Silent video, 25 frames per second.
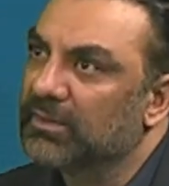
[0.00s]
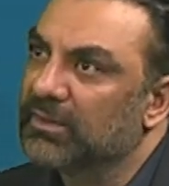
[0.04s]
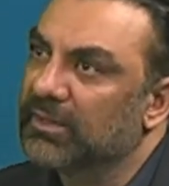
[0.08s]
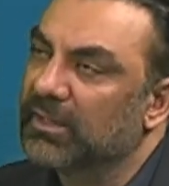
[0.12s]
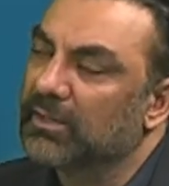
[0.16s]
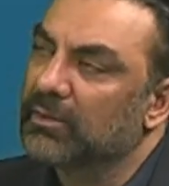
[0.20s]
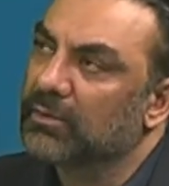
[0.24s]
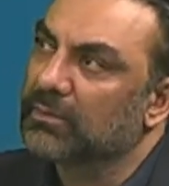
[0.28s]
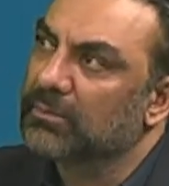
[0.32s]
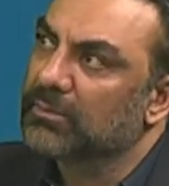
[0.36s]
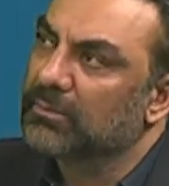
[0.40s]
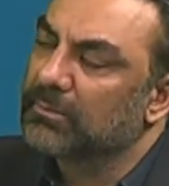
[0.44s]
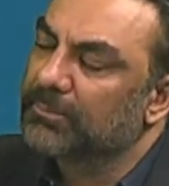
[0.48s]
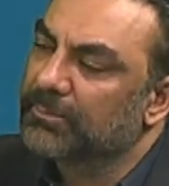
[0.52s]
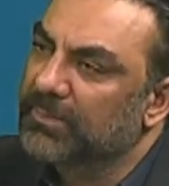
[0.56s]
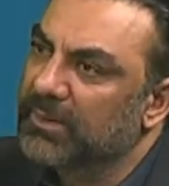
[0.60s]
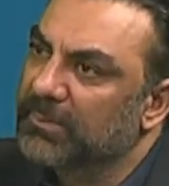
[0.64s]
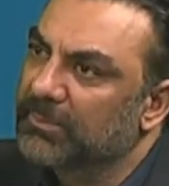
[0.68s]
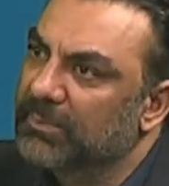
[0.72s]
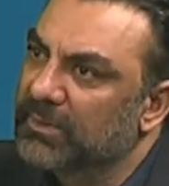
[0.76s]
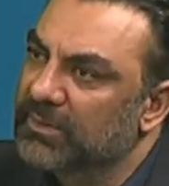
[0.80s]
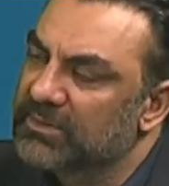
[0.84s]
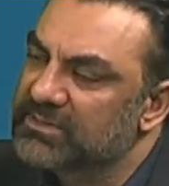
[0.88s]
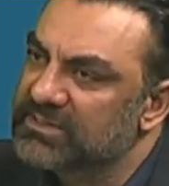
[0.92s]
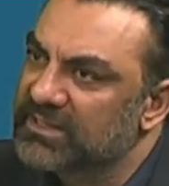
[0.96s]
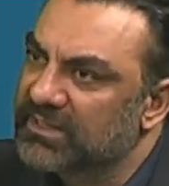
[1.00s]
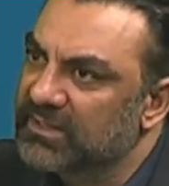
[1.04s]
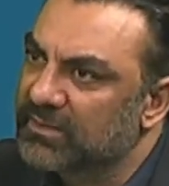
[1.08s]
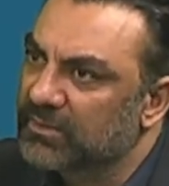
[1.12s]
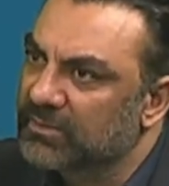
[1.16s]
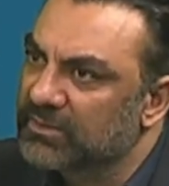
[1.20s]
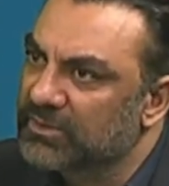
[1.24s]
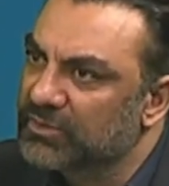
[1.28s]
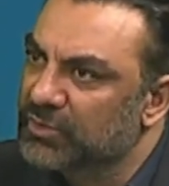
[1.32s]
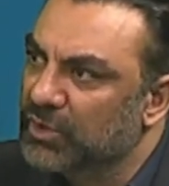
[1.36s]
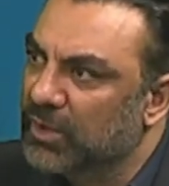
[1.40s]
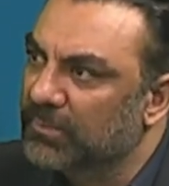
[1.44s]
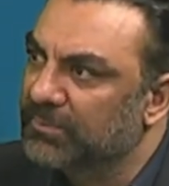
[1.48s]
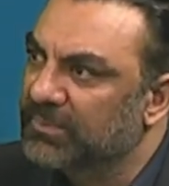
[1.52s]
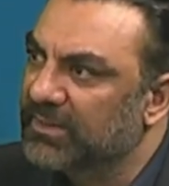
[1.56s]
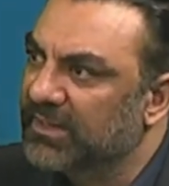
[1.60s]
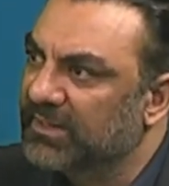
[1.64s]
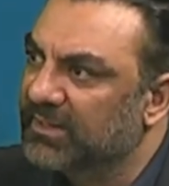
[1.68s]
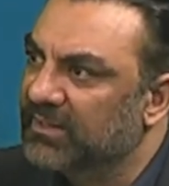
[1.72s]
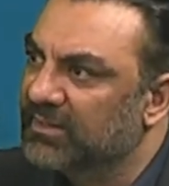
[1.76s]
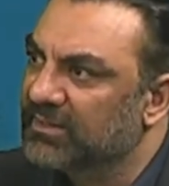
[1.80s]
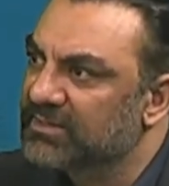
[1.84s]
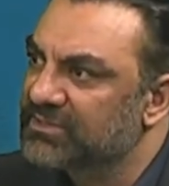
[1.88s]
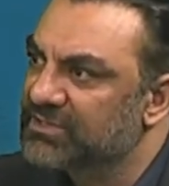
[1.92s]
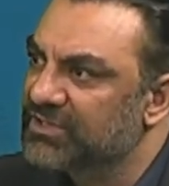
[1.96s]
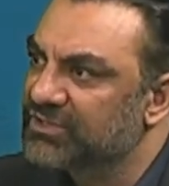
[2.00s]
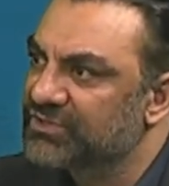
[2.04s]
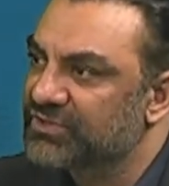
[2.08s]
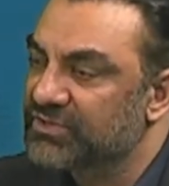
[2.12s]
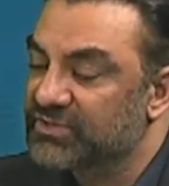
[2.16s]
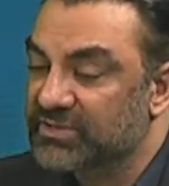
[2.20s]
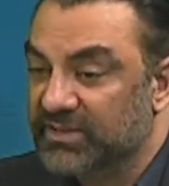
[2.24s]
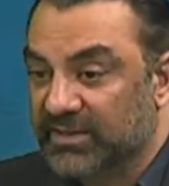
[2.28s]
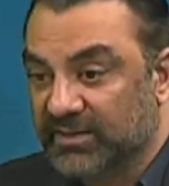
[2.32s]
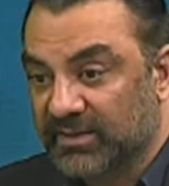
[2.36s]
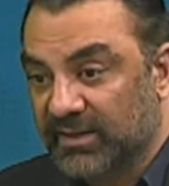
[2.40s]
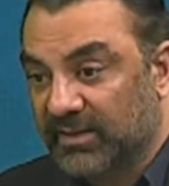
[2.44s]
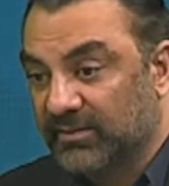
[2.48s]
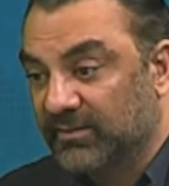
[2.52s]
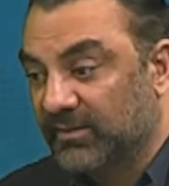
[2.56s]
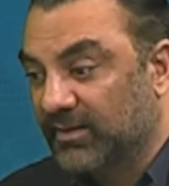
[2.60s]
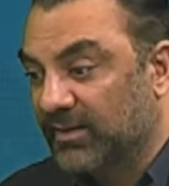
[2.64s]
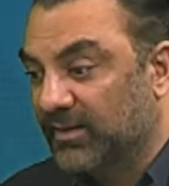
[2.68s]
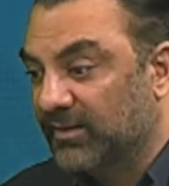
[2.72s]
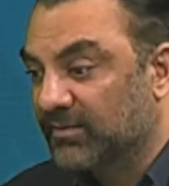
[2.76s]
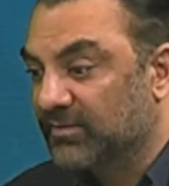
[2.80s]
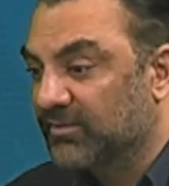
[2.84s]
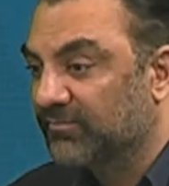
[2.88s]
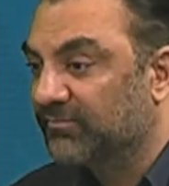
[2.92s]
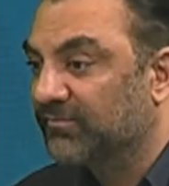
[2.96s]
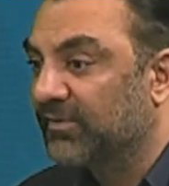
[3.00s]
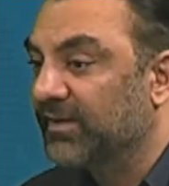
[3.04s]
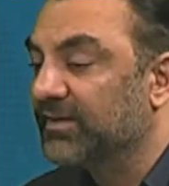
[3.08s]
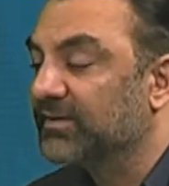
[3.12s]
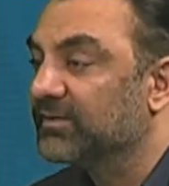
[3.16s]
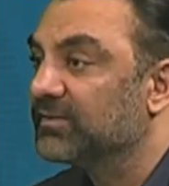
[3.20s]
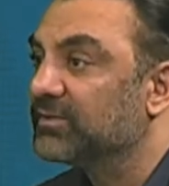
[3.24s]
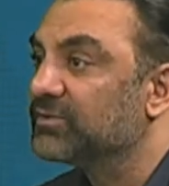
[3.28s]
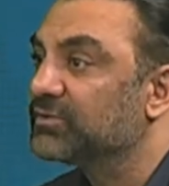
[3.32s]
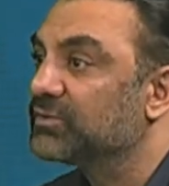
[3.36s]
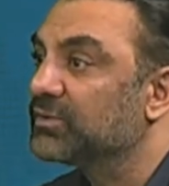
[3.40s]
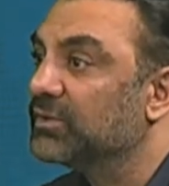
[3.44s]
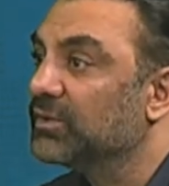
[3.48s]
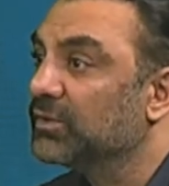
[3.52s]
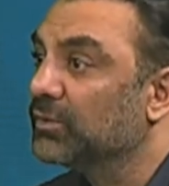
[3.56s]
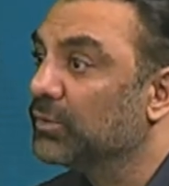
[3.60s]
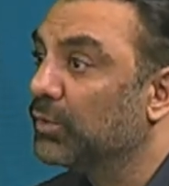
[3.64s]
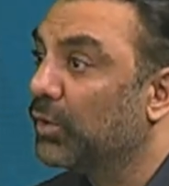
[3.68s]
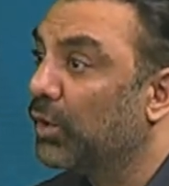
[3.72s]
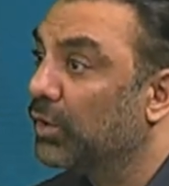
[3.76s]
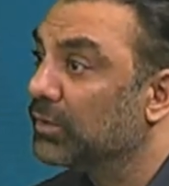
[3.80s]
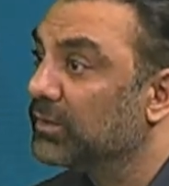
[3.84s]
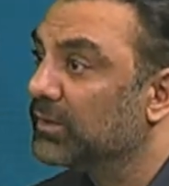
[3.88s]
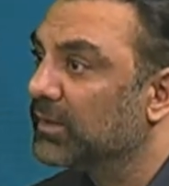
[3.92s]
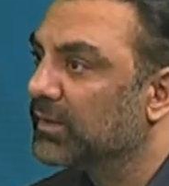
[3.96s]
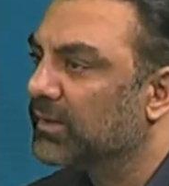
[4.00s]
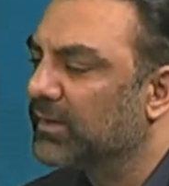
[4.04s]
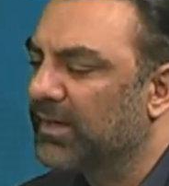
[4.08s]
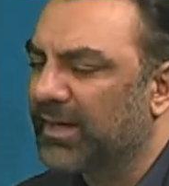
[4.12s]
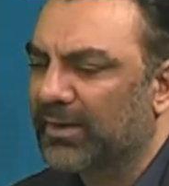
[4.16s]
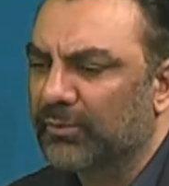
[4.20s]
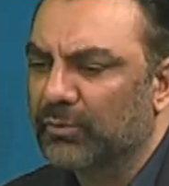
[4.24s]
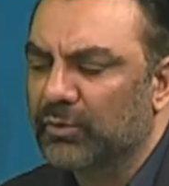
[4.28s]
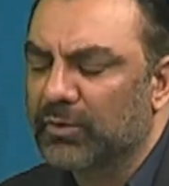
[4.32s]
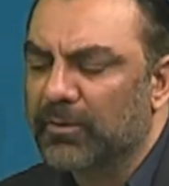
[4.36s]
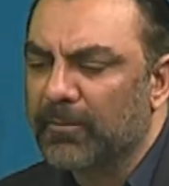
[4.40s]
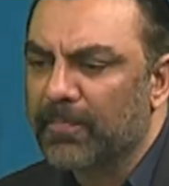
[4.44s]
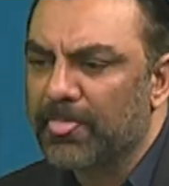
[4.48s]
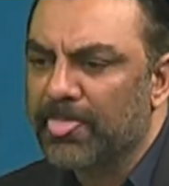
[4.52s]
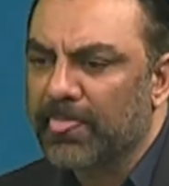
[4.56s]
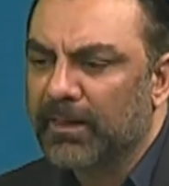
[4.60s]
There are people sitting on the top taking decisions, and then there are the fighters on the ground.